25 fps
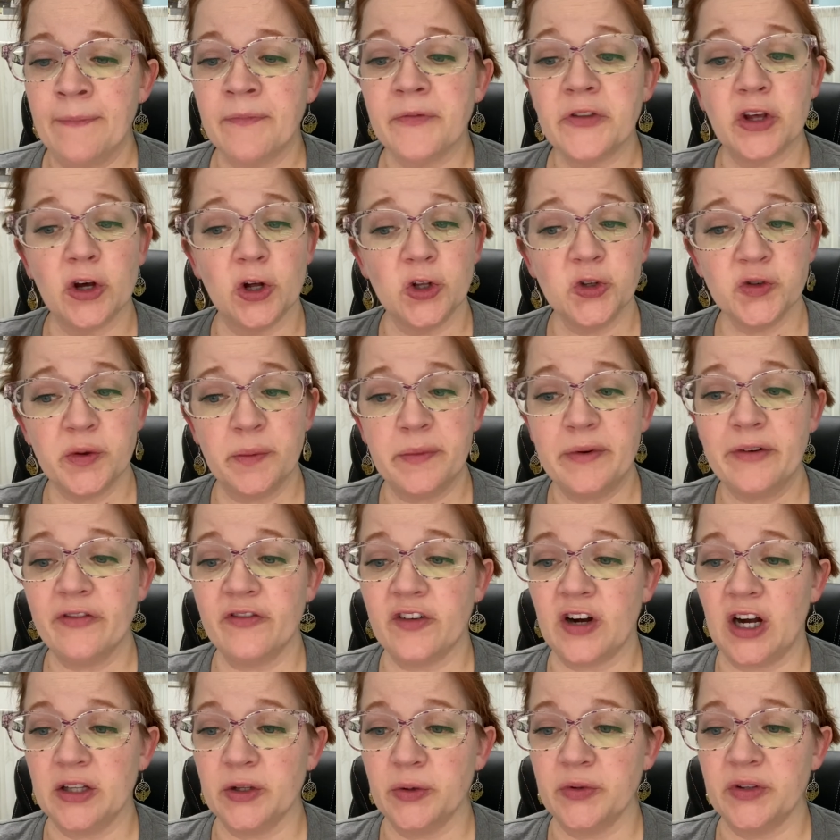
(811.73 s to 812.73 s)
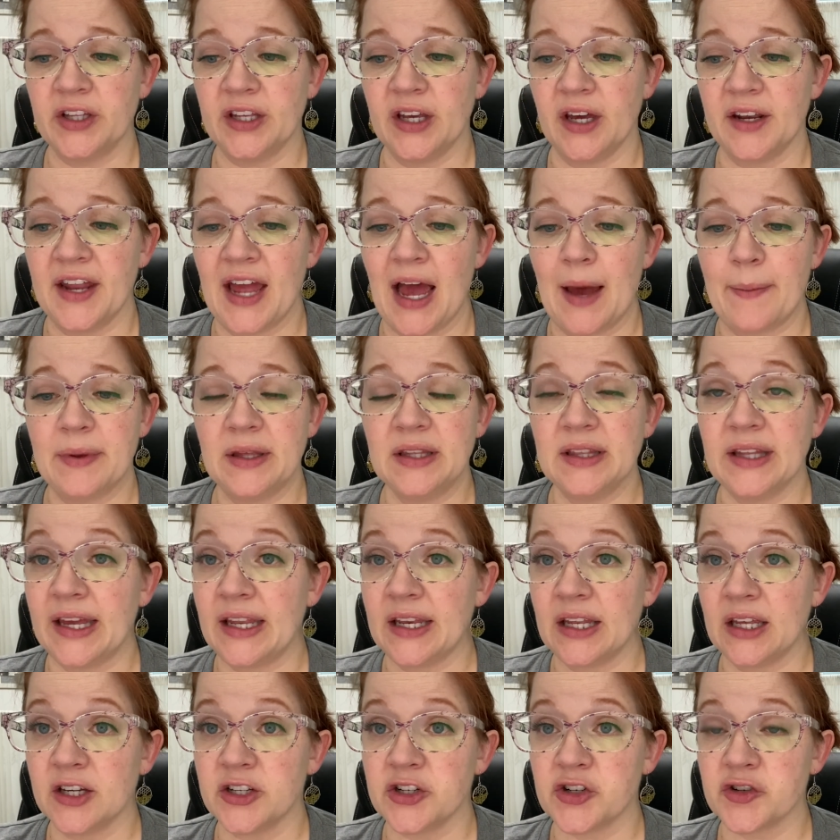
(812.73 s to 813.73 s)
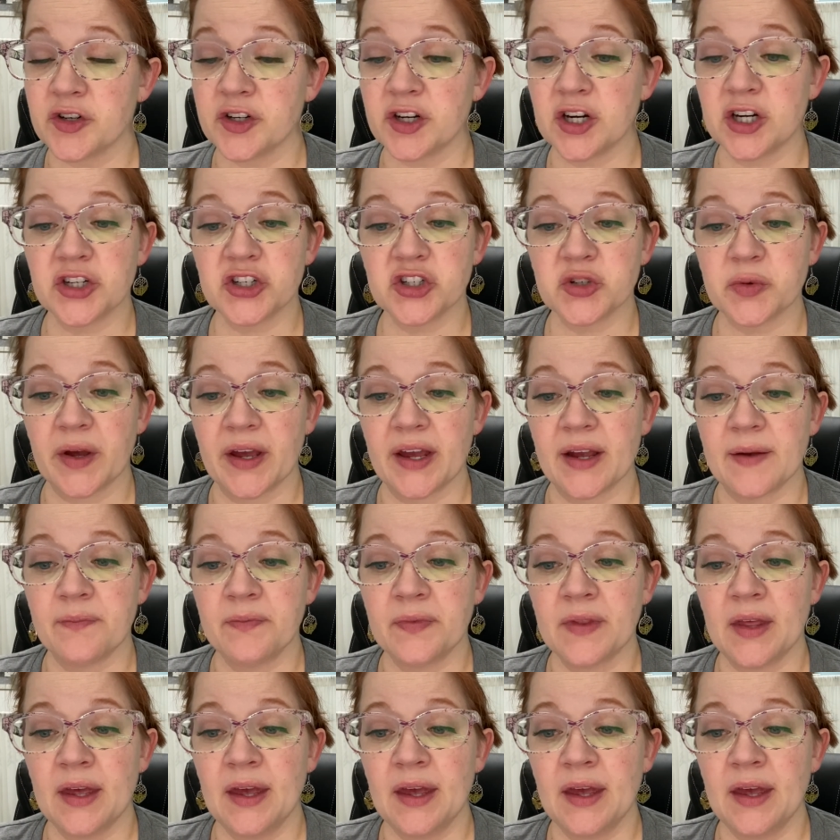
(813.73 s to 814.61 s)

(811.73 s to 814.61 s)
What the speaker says: The old woman followed the unhappy lady under an archway.